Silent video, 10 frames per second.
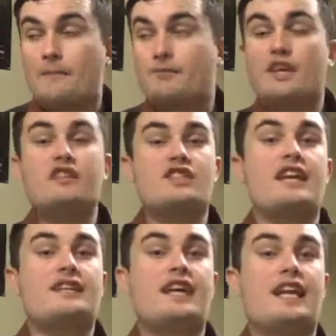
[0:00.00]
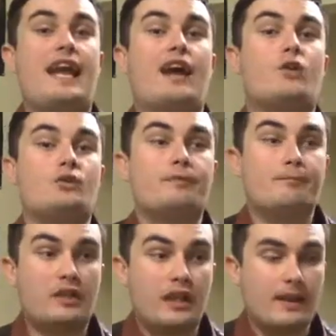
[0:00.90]
They take that
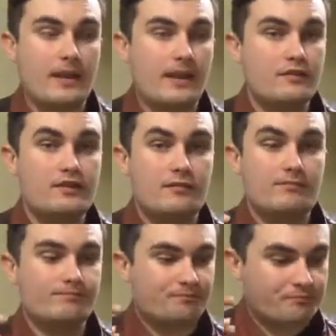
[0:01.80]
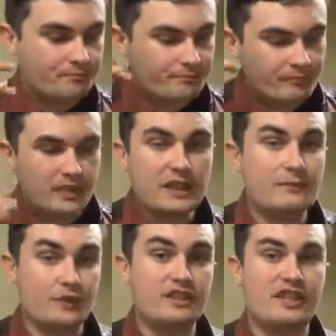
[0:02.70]
out in the...
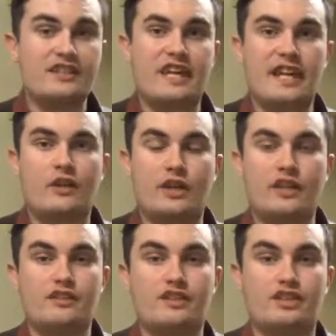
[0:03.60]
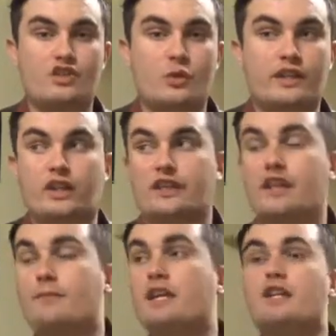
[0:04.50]
They take that out in this storyline.
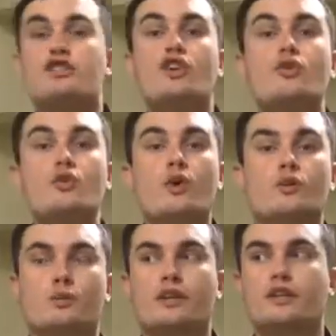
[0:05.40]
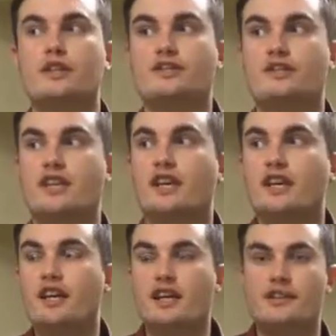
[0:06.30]
They made it too realistic.
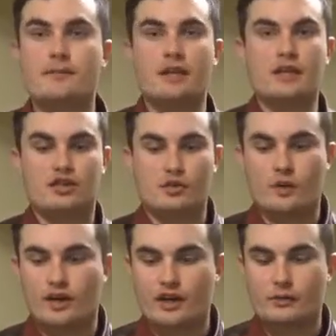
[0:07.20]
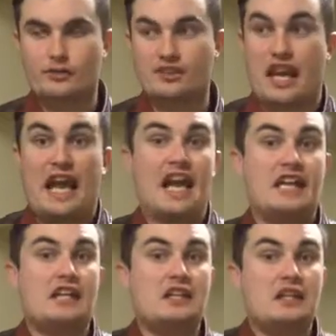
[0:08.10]
They made it to where it was,
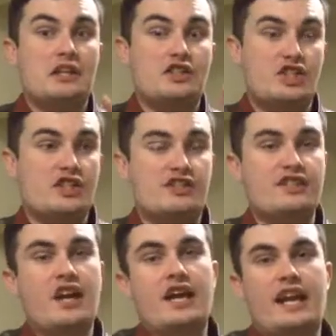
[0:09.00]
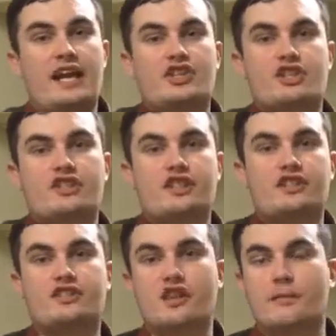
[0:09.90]
hey, she's not actually
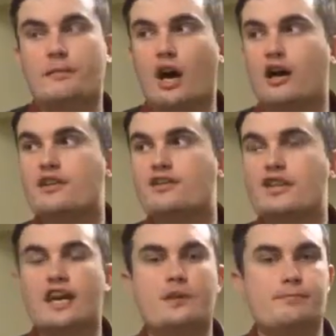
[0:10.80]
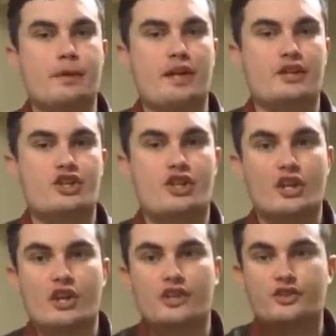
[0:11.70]
some undead
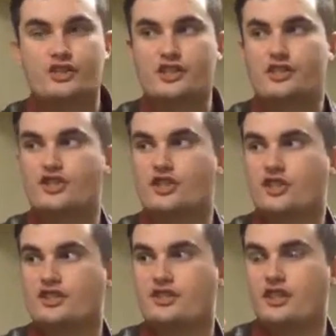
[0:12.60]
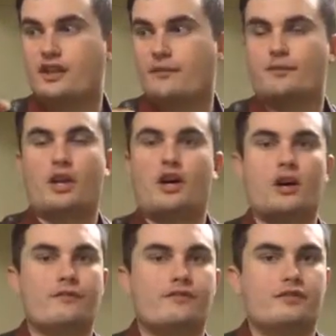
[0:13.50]
bitch. She's just
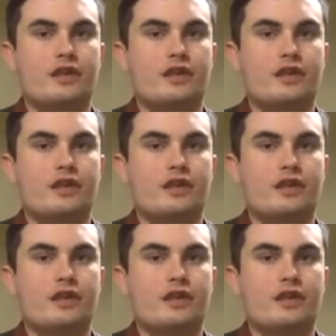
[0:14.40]
her...